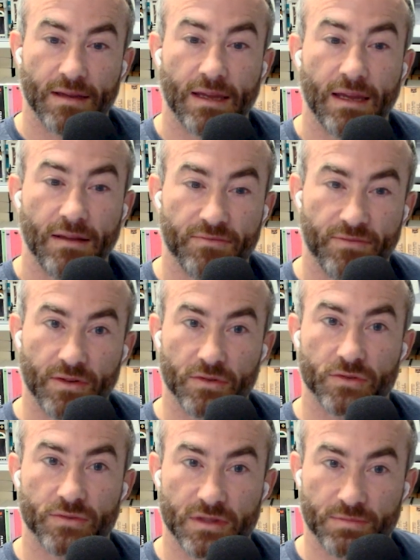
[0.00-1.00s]
he
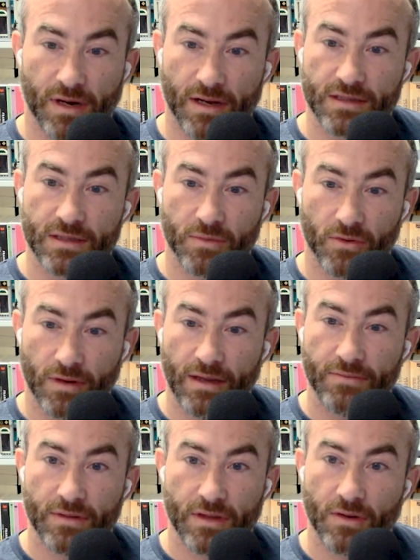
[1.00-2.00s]
feels responsible
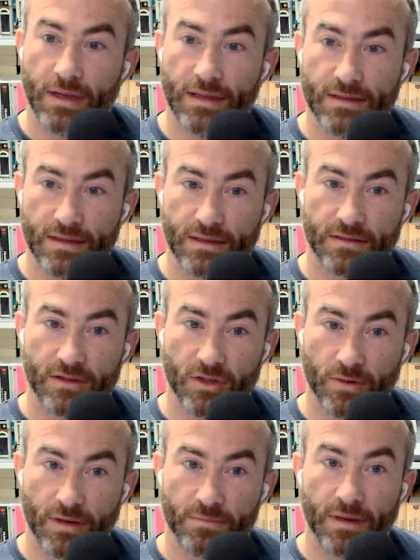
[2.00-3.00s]
even though he didn't
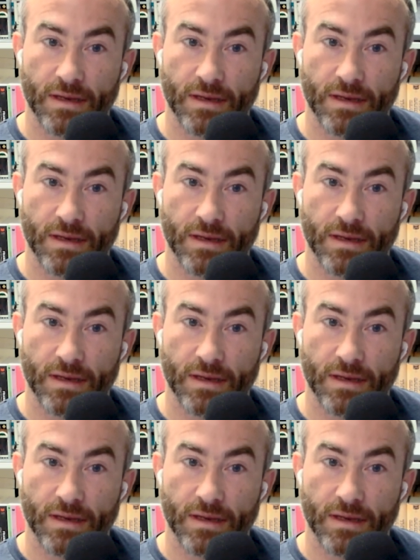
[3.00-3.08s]
do it.